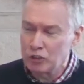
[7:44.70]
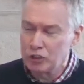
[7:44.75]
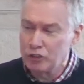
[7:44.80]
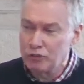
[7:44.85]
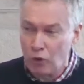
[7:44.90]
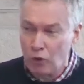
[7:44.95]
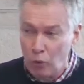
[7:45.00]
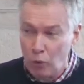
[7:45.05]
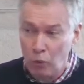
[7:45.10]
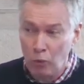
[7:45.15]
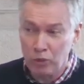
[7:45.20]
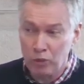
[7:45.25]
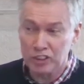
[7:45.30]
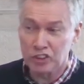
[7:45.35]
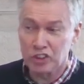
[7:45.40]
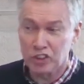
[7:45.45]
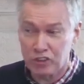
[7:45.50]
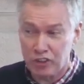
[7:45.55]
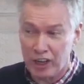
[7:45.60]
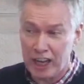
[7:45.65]
Out of
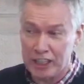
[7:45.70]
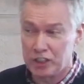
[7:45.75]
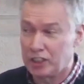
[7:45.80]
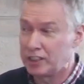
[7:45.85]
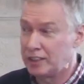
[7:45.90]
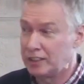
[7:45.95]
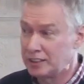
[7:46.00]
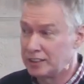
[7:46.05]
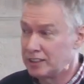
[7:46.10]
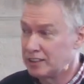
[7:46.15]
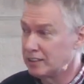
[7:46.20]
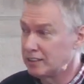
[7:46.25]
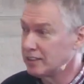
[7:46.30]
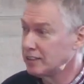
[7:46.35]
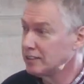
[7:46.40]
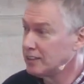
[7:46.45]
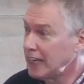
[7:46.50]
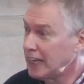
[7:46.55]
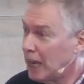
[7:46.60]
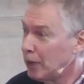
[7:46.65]
all the
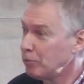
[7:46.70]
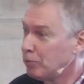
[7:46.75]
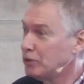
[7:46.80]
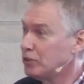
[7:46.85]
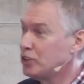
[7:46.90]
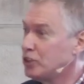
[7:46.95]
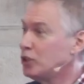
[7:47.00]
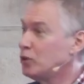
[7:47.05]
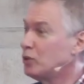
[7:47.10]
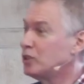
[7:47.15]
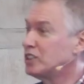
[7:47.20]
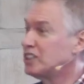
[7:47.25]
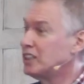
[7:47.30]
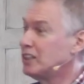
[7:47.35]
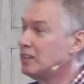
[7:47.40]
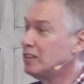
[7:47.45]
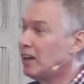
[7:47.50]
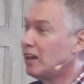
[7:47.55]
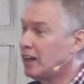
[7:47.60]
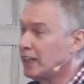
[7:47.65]
tragedies that could happen
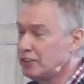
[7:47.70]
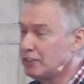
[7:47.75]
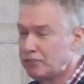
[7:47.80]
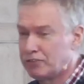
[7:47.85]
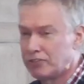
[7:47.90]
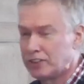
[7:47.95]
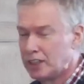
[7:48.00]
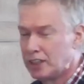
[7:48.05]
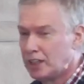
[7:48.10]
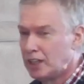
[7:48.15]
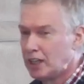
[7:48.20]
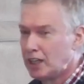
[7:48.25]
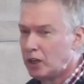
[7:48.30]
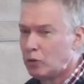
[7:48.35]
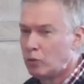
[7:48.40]
to us in life,